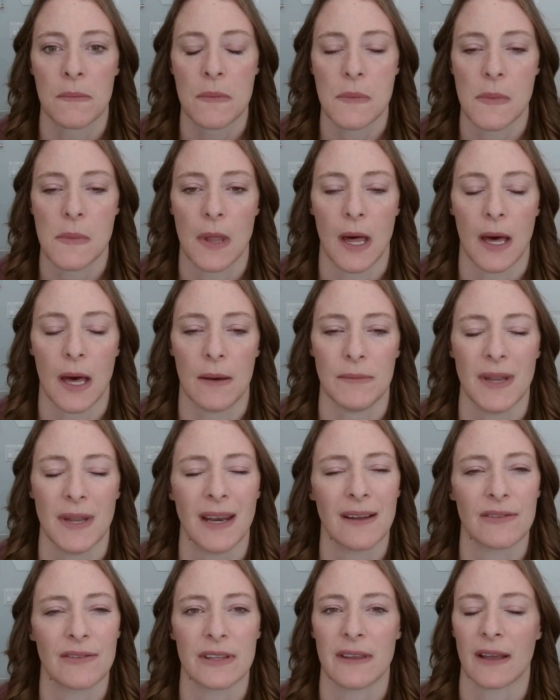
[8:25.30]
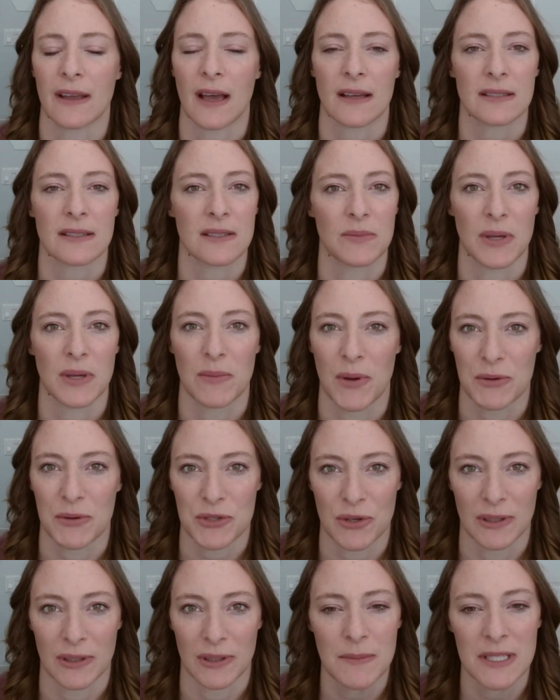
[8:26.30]
Not everything has to be
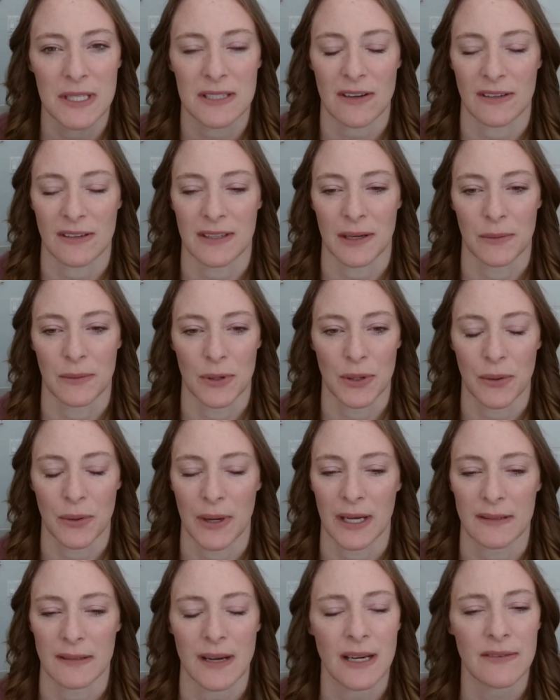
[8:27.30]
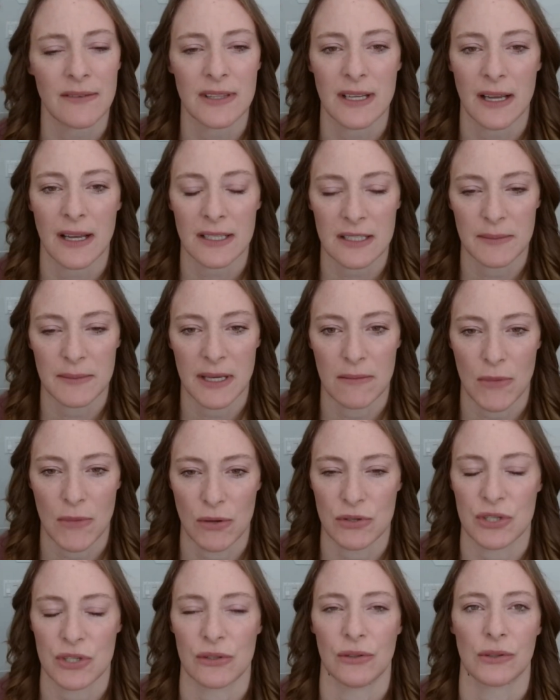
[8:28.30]
emotional. Let me start there real quick. Not everything has to be
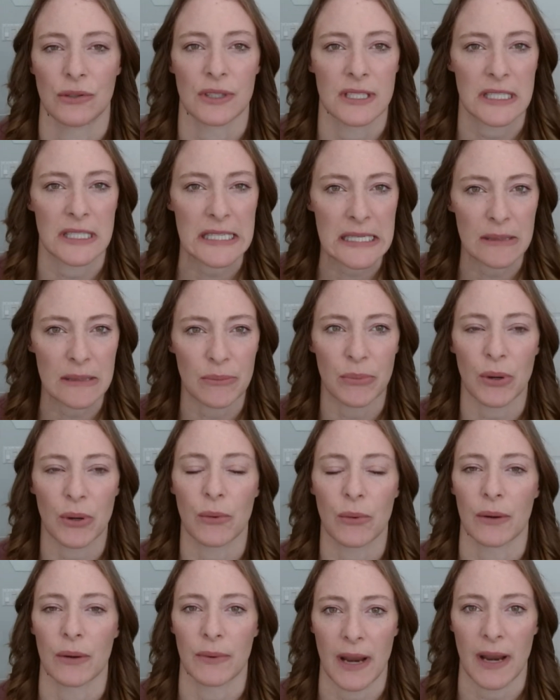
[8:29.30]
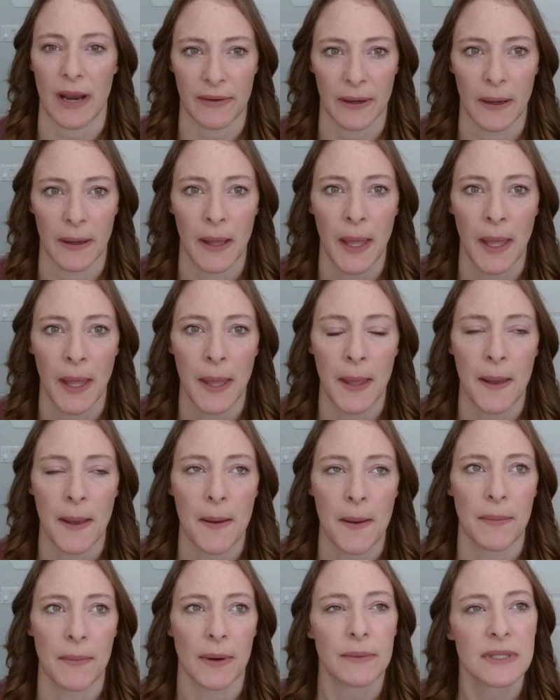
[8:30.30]
emotional or deep or whatever.
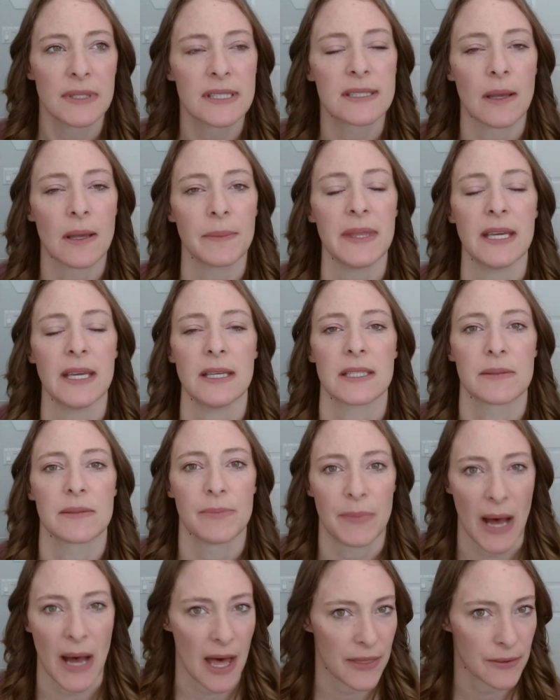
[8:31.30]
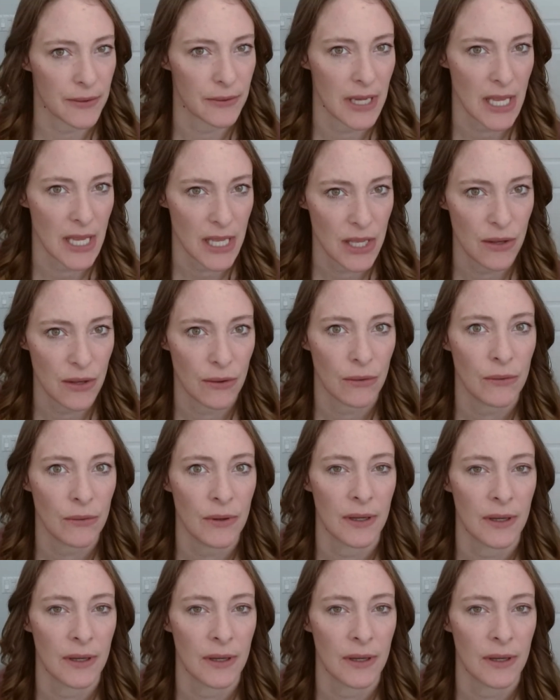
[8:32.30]
But when something is bothering you,